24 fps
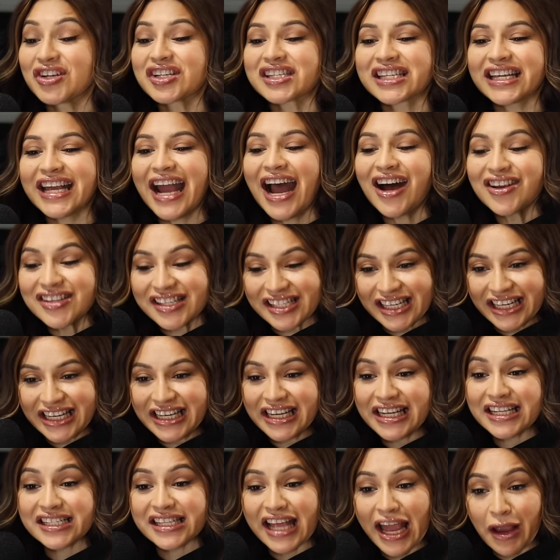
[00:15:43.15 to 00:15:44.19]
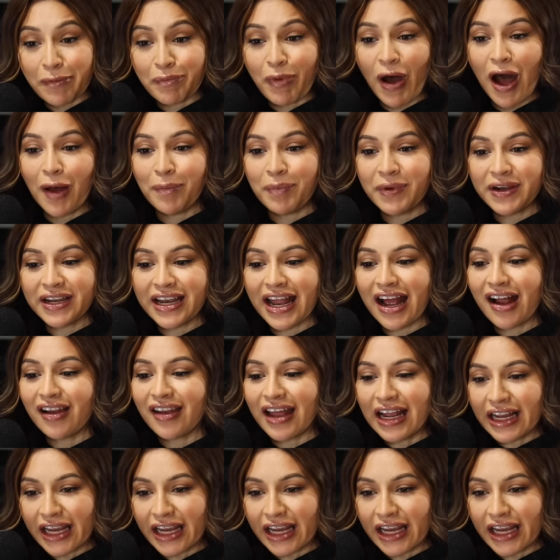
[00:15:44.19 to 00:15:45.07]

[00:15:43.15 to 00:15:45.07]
you see how Sydney's like popping now?